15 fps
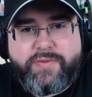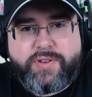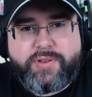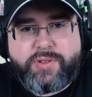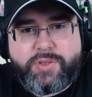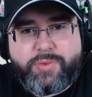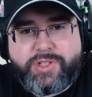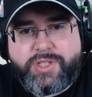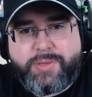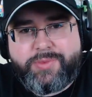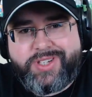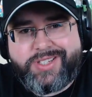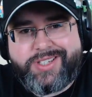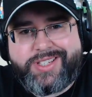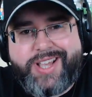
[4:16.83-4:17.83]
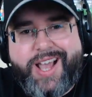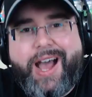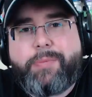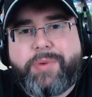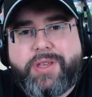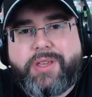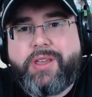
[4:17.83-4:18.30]
For when someone says it's
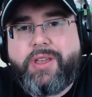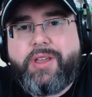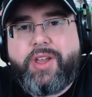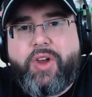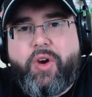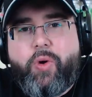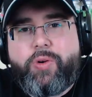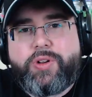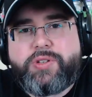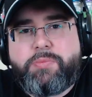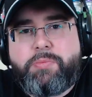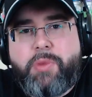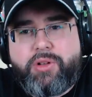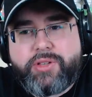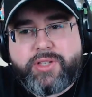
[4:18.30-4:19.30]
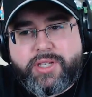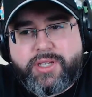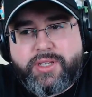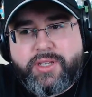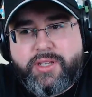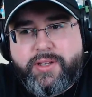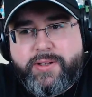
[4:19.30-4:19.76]
hoppy or it's malty,